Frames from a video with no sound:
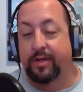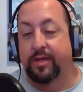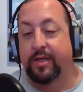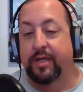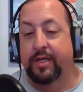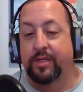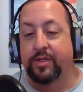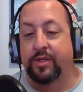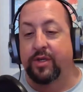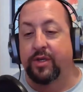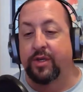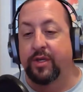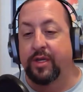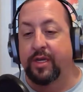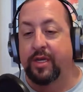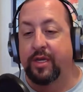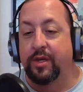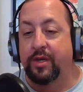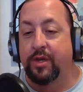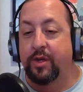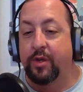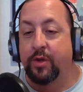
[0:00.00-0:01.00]
That's all you need
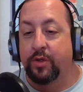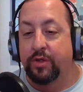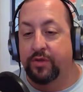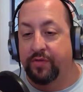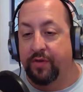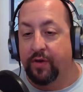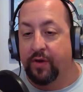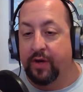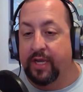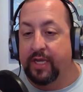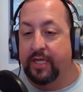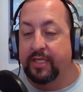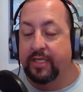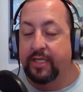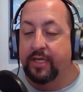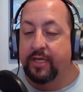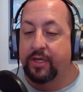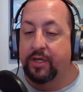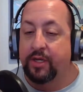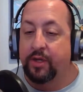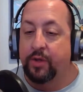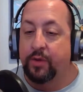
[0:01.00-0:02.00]
to do. It's very easy
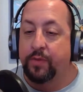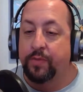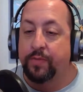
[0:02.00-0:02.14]
to do.